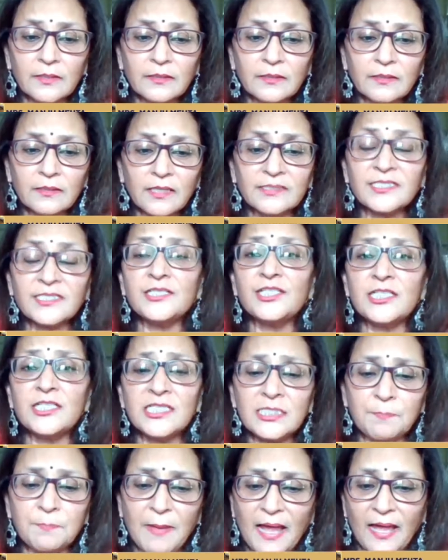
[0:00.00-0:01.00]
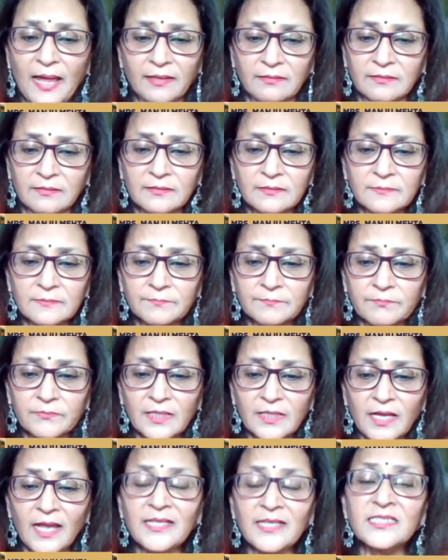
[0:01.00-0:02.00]
Attention span
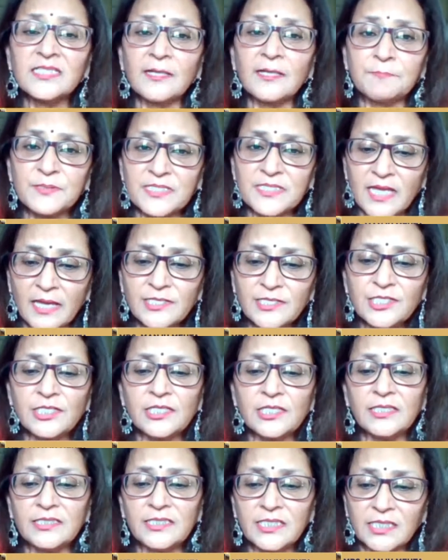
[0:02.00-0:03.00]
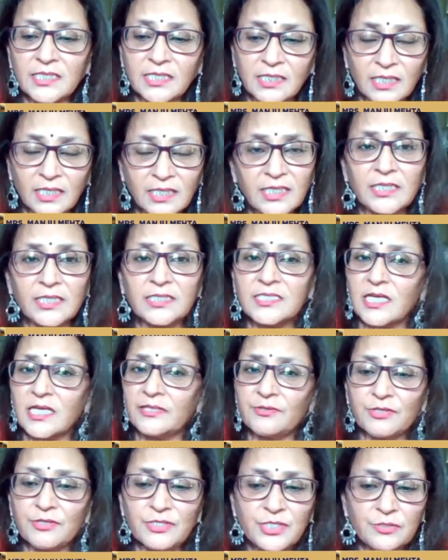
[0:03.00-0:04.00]
has substantially decreased
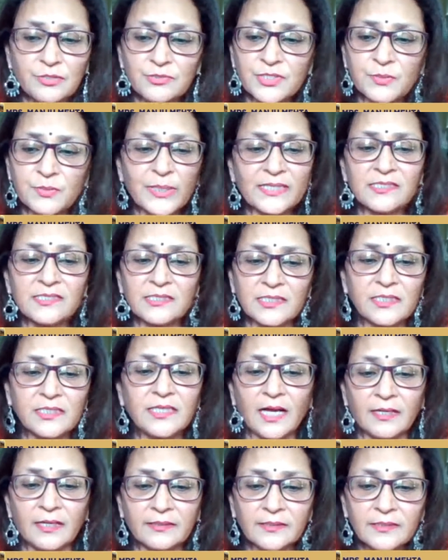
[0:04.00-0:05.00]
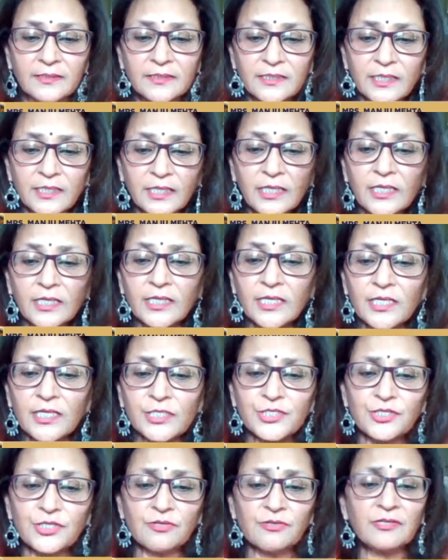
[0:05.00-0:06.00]
and reduced. We can see that
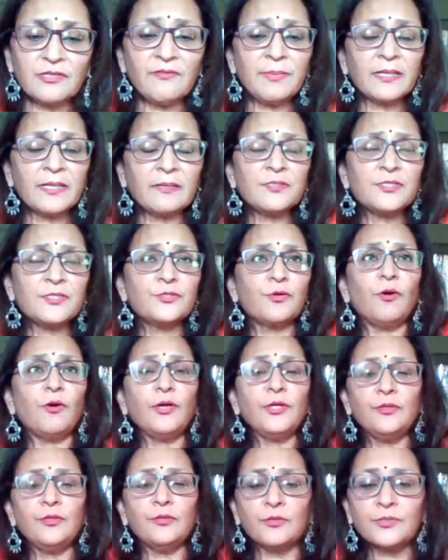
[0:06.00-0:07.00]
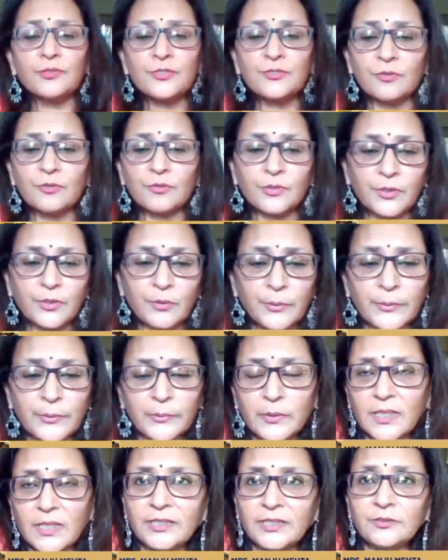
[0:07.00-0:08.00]
children have become so used to
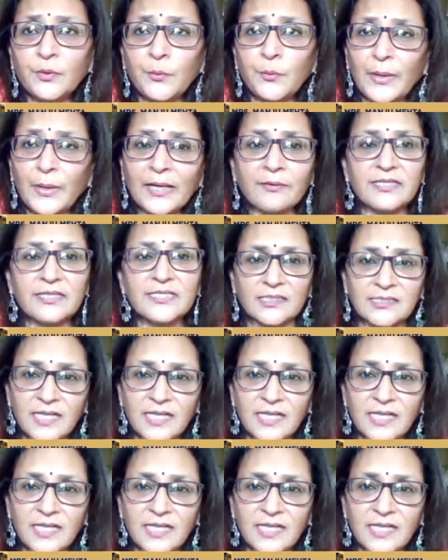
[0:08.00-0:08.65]
quick results.